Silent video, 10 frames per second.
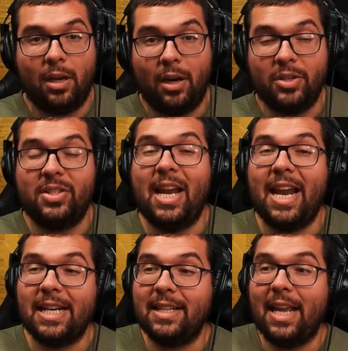are
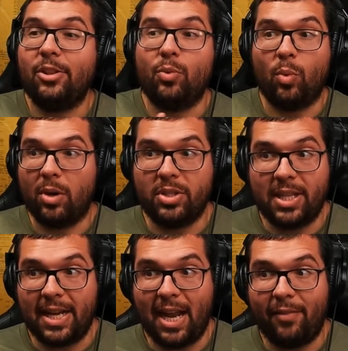saying that the worst
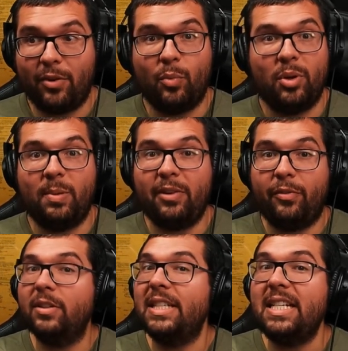thing ever would be
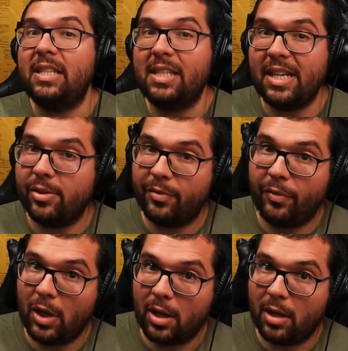for DC to
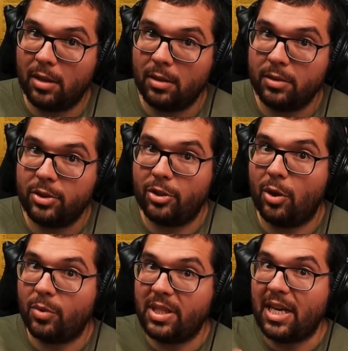fall to
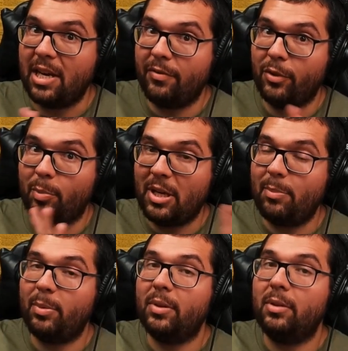those evil
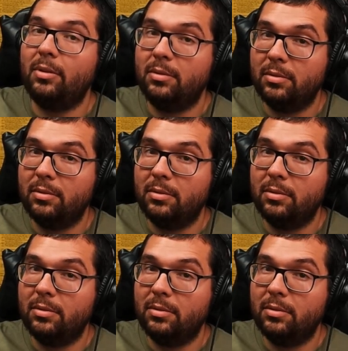people